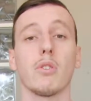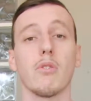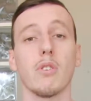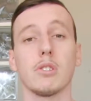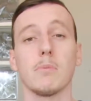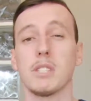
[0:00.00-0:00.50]

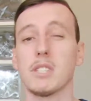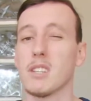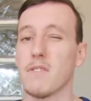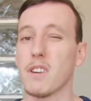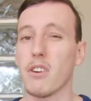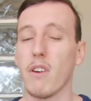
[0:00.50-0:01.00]
through a
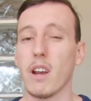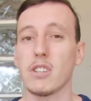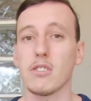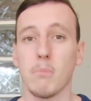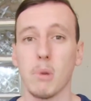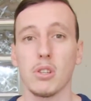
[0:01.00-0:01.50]
specific
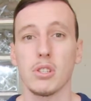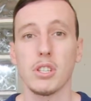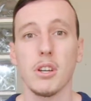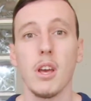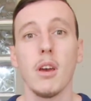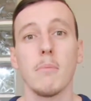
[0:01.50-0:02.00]
range of motion